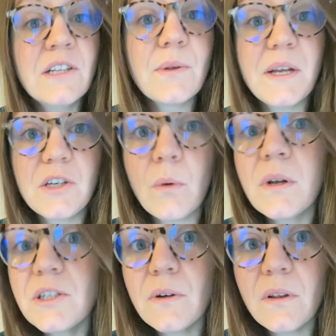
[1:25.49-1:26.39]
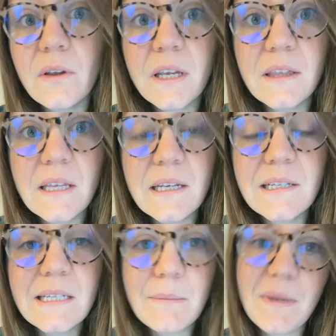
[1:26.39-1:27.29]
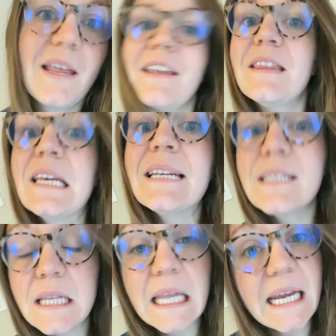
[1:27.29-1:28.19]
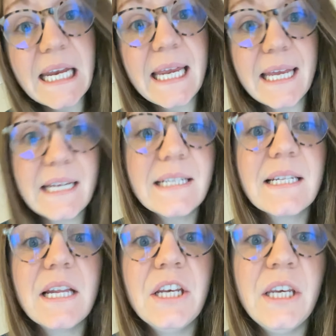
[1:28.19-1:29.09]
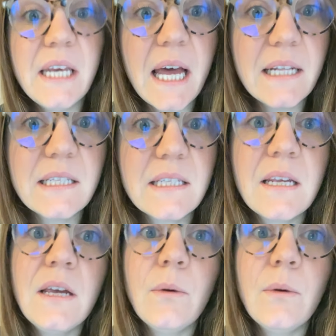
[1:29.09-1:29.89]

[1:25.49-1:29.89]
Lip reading: So I don't want you to look at this and be like, this lady is nuts.